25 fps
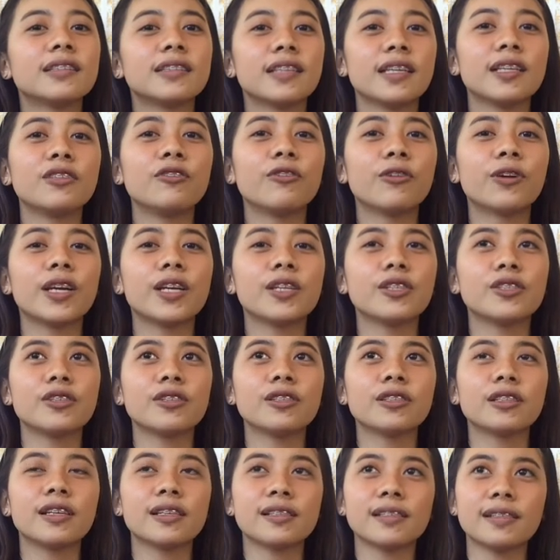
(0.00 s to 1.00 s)

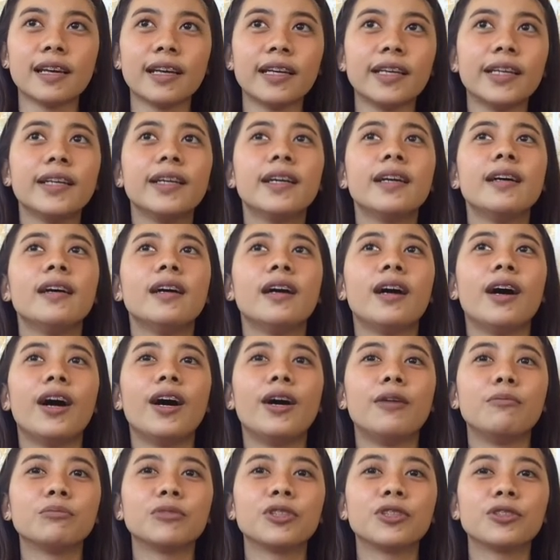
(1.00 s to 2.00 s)
education kasi,
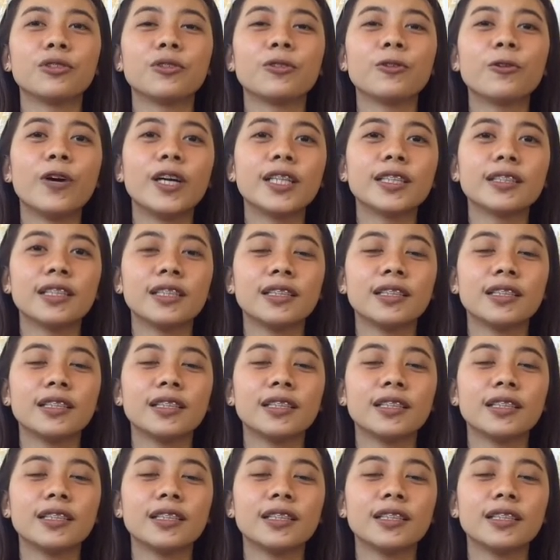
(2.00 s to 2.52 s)
tuturuan